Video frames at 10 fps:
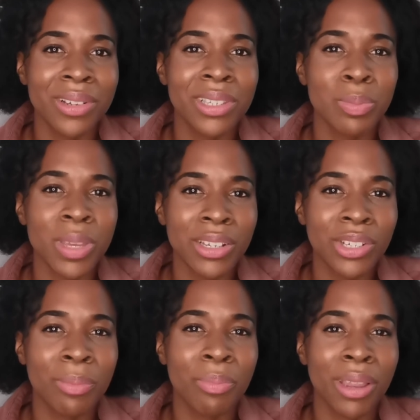speech
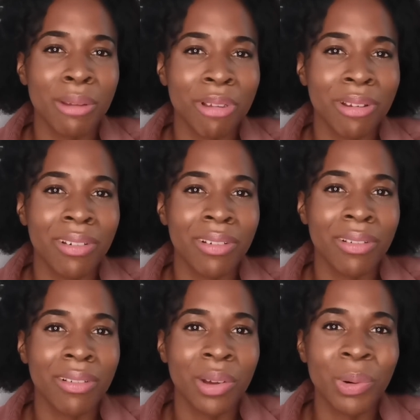impediment
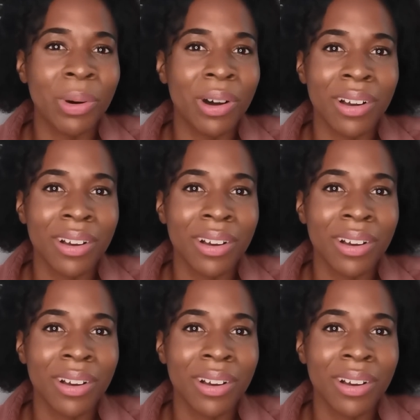or what?